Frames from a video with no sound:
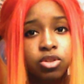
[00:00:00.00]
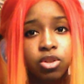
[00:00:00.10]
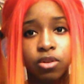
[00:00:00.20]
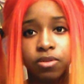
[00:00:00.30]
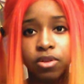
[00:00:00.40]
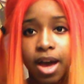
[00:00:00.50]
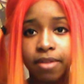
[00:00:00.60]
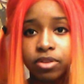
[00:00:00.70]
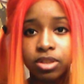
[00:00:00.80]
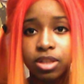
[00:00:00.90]
So if you
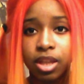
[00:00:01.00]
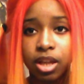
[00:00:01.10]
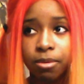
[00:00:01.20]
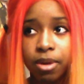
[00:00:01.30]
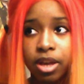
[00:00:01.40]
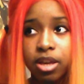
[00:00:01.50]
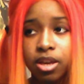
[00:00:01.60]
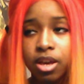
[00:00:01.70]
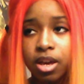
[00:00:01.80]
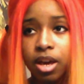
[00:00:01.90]
haven't seen the anime
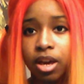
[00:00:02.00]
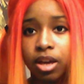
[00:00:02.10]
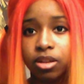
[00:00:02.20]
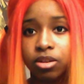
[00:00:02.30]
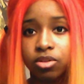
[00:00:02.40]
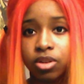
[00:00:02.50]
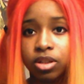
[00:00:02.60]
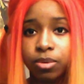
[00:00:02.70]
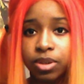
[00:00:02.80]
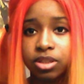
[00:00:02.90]
and you're trying
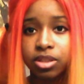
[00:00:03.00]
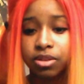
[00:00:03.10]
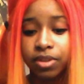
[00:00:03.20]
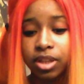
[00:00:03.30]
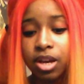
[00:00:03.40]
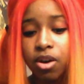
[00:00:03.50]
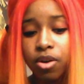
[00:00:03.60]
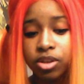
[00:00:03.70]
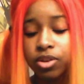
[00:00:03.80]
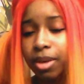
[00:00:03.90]
to watch this video
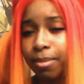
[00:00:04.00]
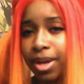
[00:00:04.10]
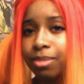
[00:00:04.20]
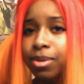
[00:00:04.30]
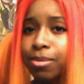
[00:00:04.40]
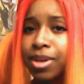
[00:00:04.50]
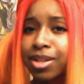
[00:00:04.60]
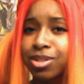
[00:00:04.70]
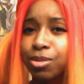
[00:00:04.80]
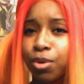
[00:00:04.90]
and you get mad
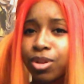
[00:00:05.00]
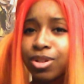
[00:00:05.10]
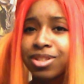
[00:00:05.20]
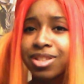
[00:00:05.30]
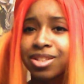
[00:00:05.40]
because of spoilers,